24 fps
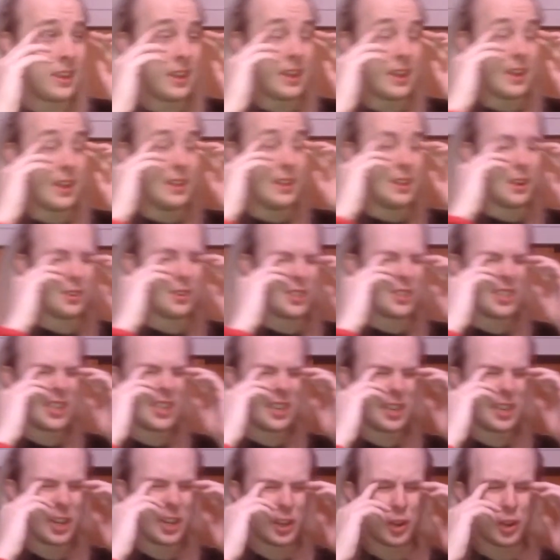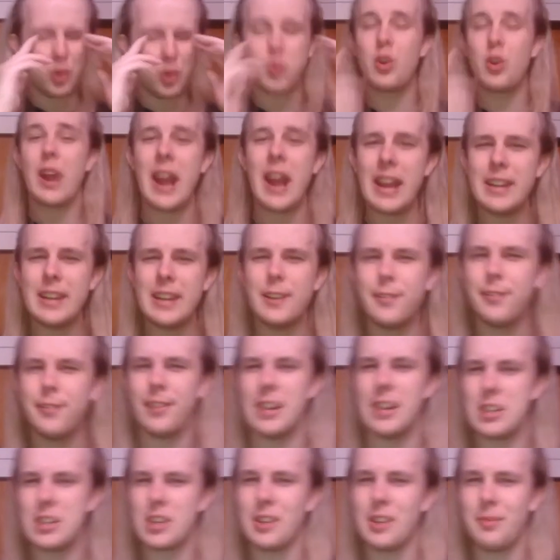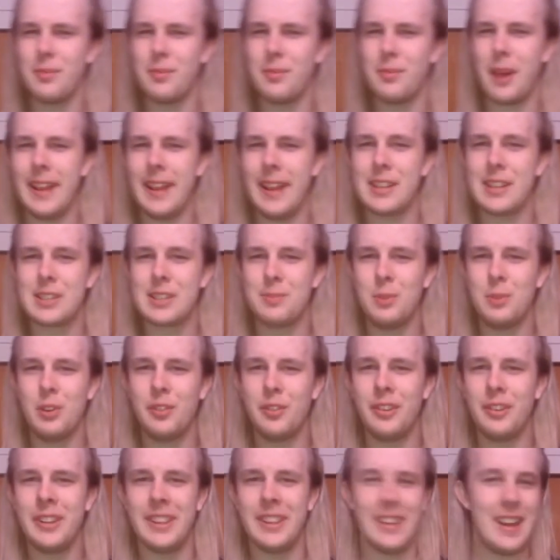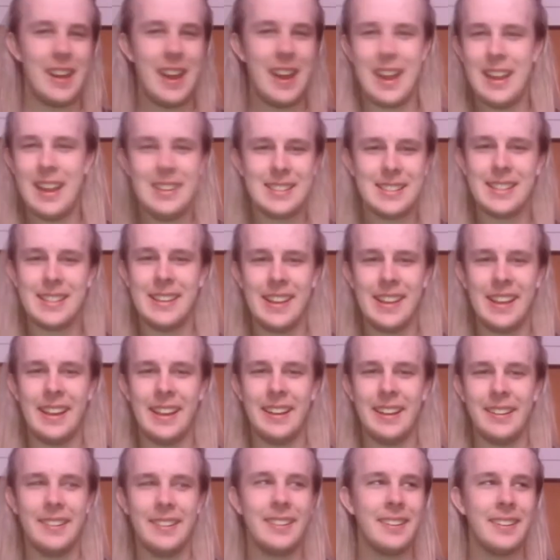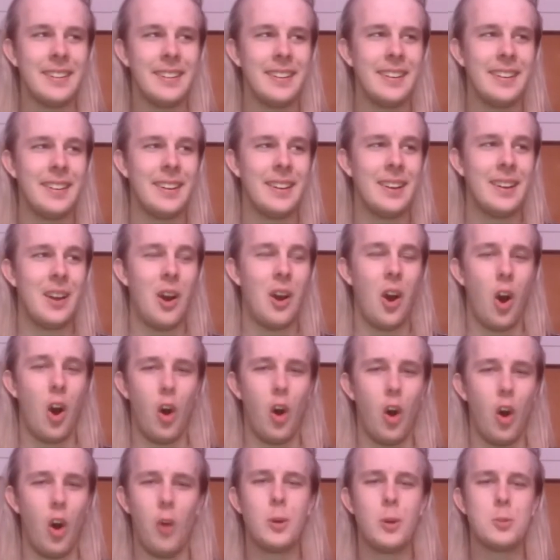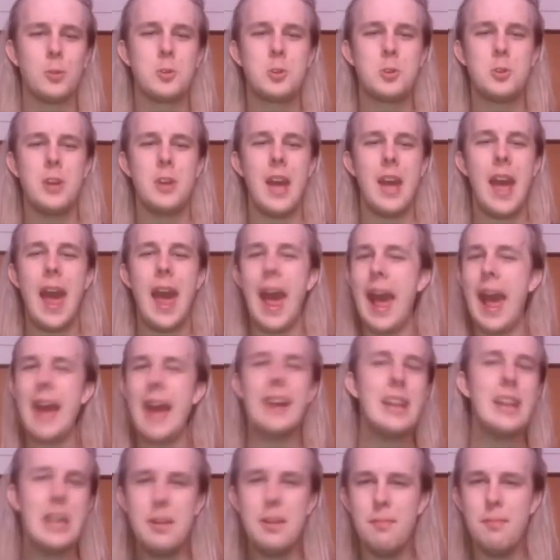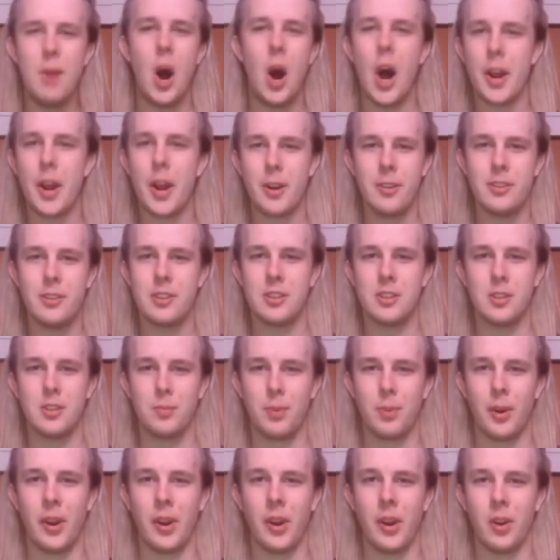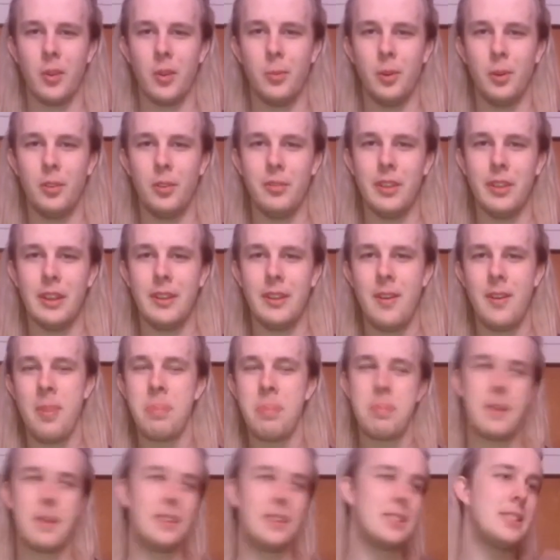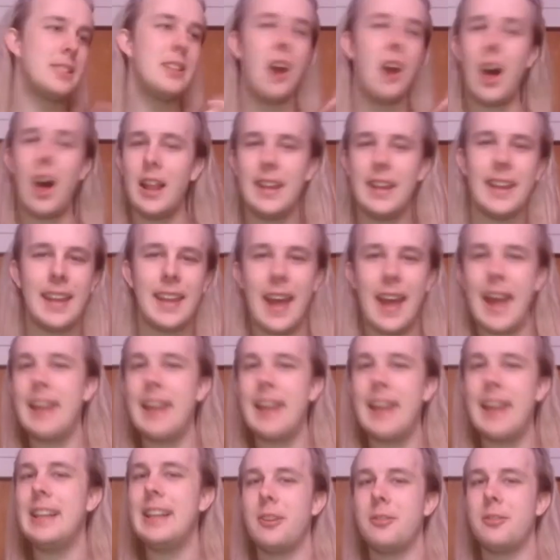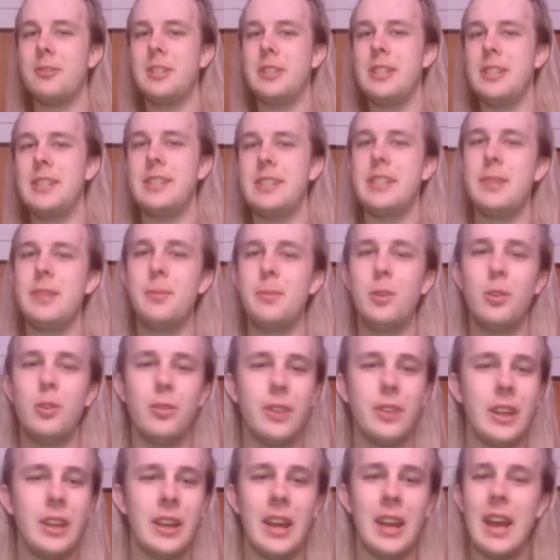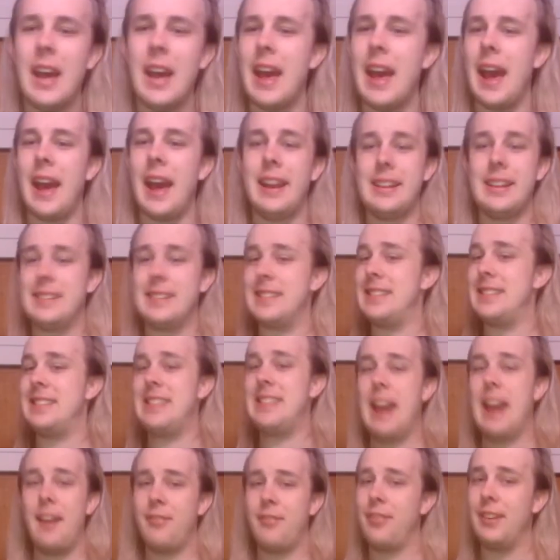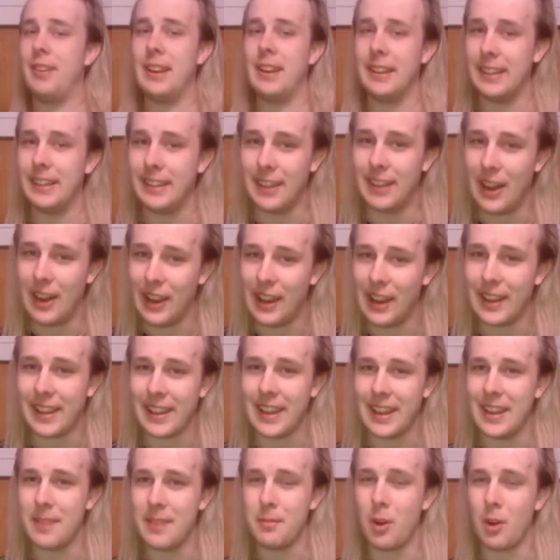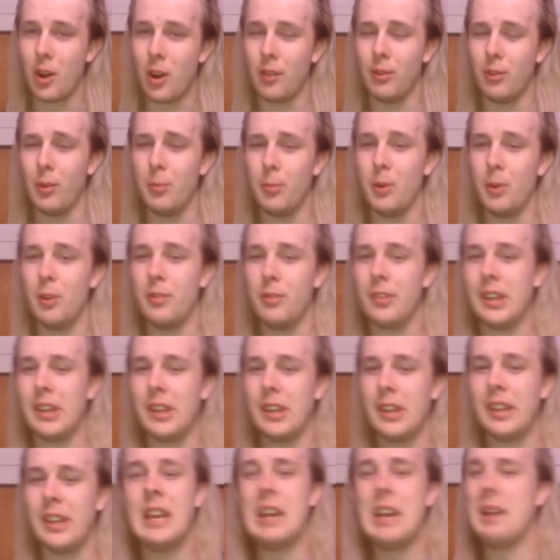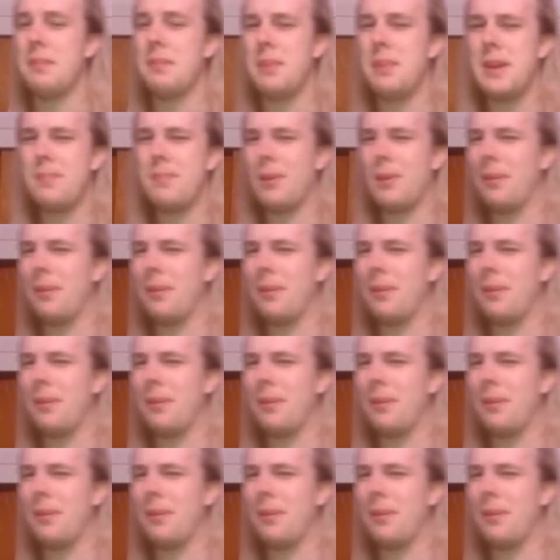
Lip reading: there's such a creative vision behind this movie that isn't in almost any modern superhero movie. It's not like any other DC movie, and it's definitely not like any Marvel movie. People